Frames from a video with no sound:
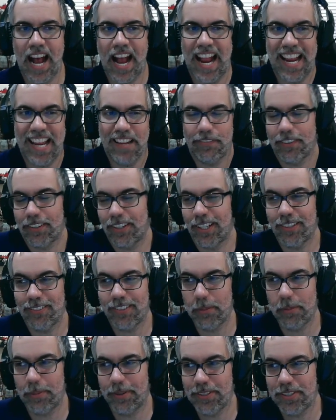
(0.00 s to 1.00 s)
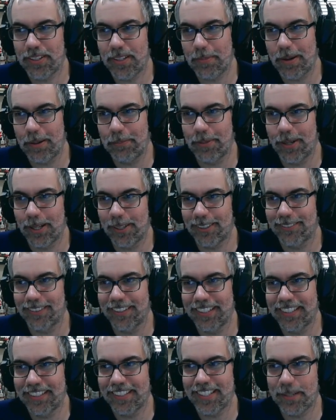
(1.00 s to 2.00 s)
If I'm going to run a bunch of them, I'm probably
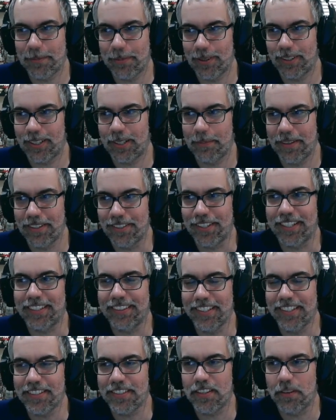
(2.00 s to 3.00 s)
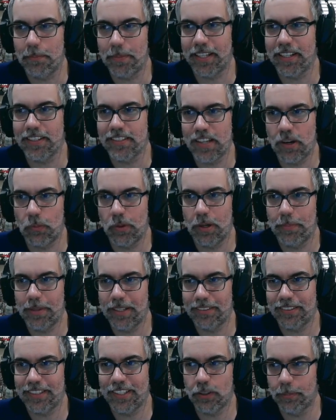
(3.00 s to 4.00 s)
running the double Archimedrag list because I want to be
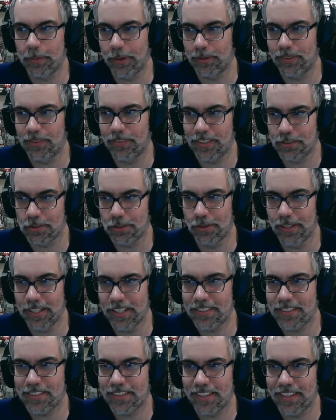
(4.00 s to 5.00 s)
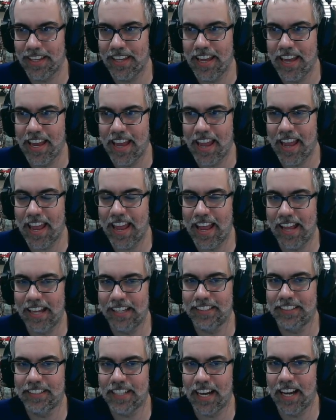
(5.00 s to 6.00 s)
able to heal both of these units.
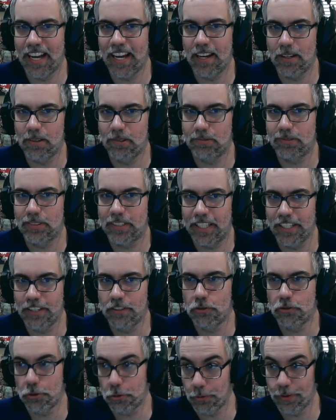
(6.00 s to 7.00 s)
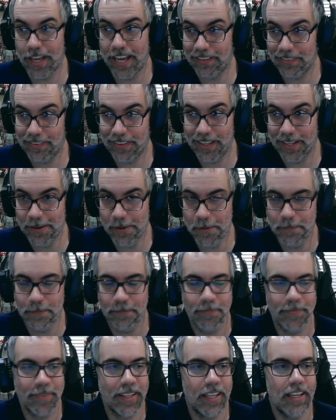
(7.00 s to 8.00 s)
And I can do that then.
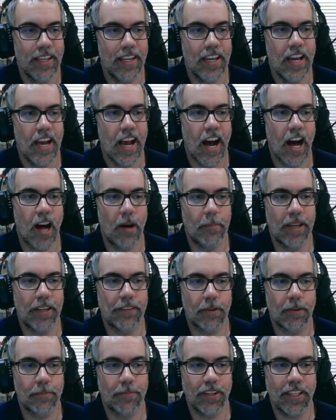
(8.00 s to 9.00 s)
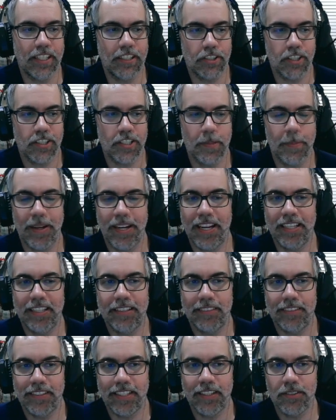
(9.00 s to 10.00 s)
If I'm running just about
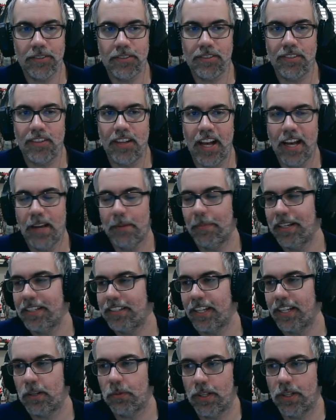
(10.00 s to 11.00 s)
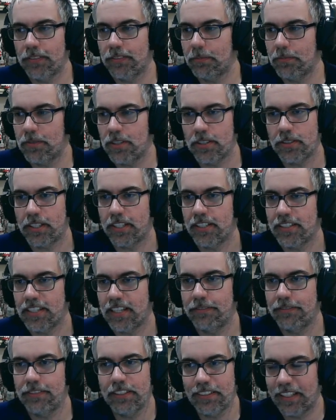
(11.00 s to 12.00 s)
anything else, I might take one of them just because I
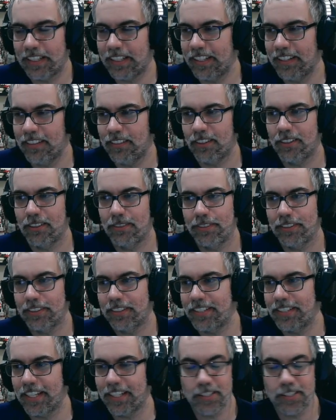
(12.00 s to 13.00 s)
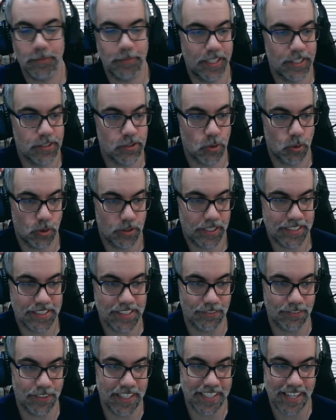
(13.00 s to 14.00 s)
feel like it or feel like taking some lights. Or like I
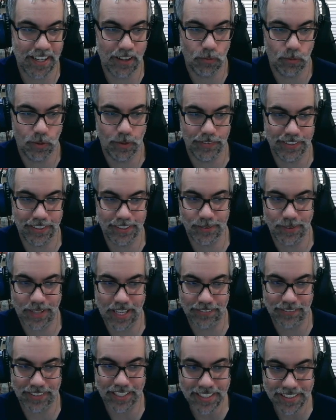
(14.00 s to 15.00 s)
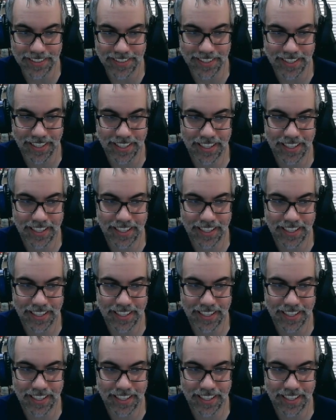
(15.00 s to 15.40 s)
said, right now, we really don't have lights.